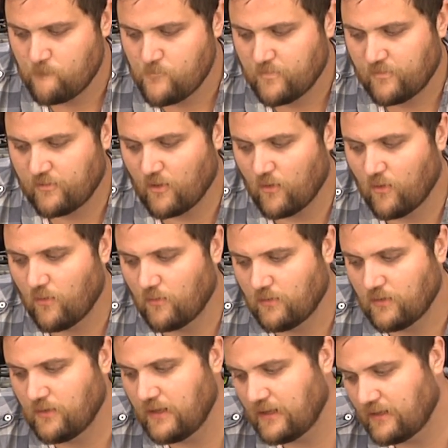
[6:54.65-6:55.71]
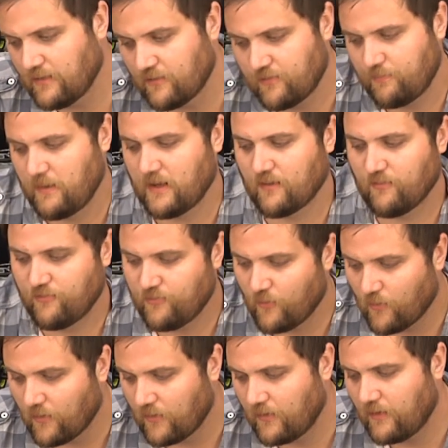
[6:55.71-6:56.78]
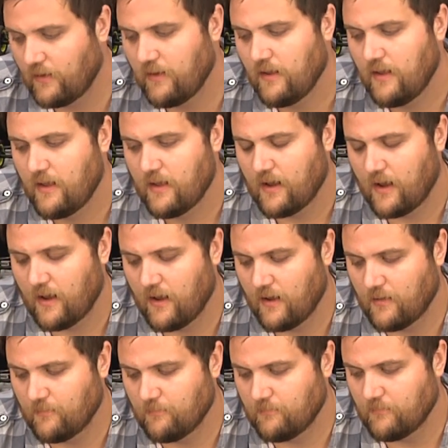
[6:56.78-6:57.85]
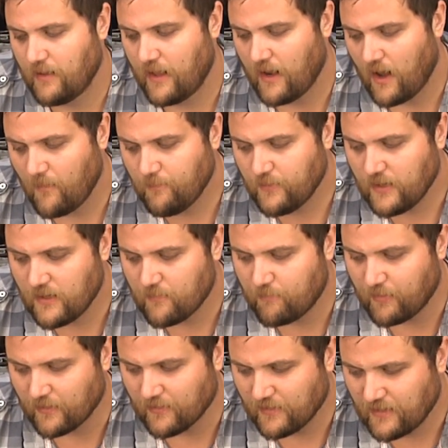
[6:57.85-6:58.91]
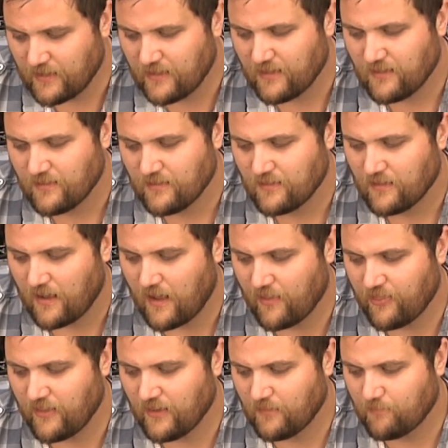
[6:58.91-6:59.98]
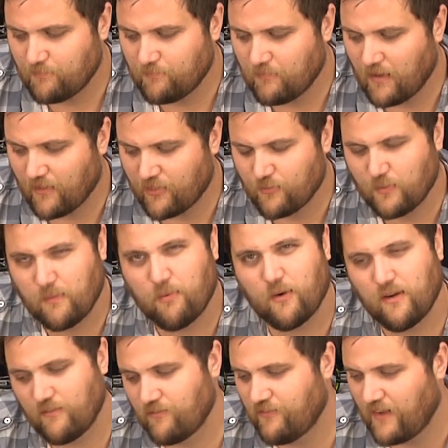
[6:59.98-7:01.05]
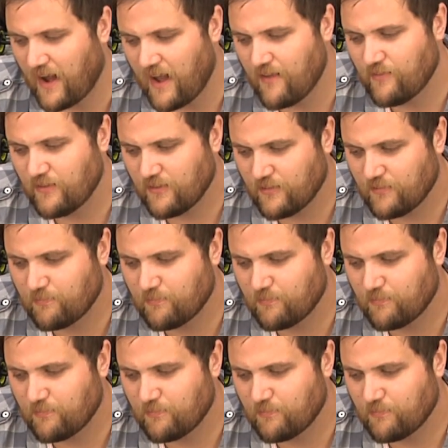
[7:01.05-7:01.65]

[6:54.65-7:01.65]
So uniqueness being a 4, and upgradability, I think a 3.5 is